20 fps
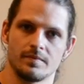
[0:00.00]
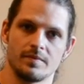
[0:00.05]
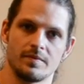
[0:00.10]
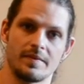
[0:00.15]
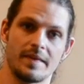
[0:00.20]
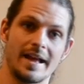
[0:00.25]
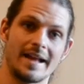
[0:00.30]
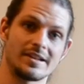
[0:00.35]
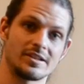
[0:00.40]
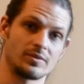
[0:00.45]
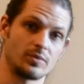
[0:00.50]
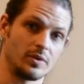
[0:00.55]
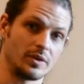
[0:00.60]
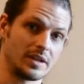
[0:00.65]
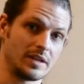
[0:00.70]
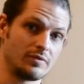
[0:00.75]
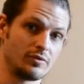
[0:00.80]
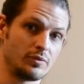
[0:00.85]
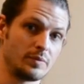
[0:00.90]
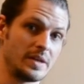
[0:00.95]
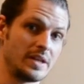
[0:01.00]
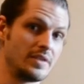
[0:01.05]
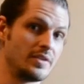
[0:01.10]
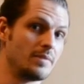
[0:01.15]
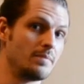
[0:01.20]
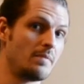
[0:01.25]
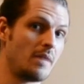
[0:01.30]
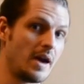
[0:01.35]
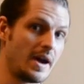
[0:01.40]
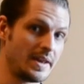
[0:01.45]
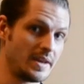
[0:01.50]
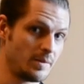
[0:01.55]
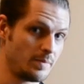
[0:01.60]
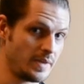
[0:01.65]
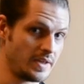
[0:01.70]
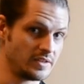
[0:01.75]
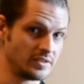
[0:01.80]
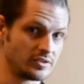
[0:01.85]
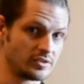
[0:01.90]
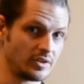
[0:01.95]
that's what gives me the minor
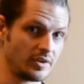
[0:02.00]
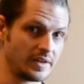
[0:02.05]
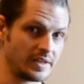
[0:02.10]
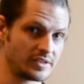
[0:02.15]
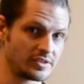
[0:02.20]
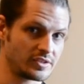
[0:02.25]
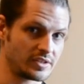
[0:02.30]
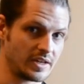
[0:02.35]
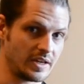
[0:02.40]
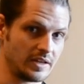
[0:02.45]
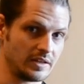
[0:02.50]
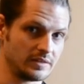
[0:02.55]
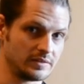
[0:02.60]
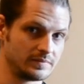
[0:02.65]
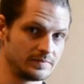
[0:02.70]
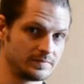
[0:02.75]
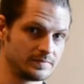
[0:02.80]
pentatonic scale.